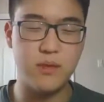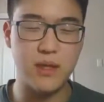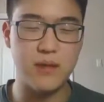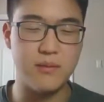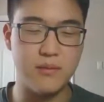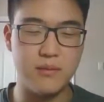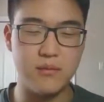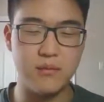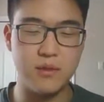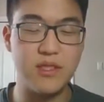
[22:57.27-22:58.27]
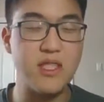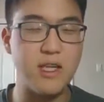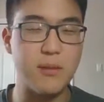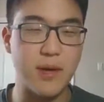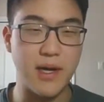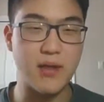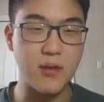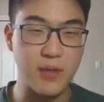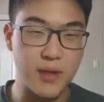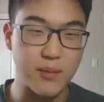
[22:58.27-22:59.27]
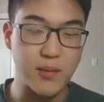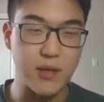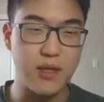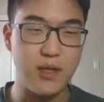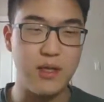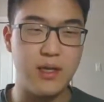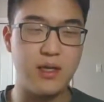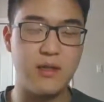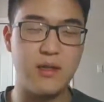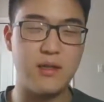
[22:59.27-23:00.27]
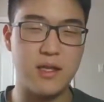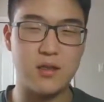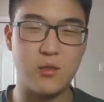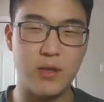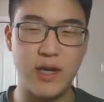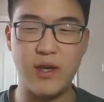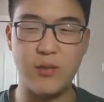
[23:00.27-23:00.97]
um, seen by other people. And I think that's why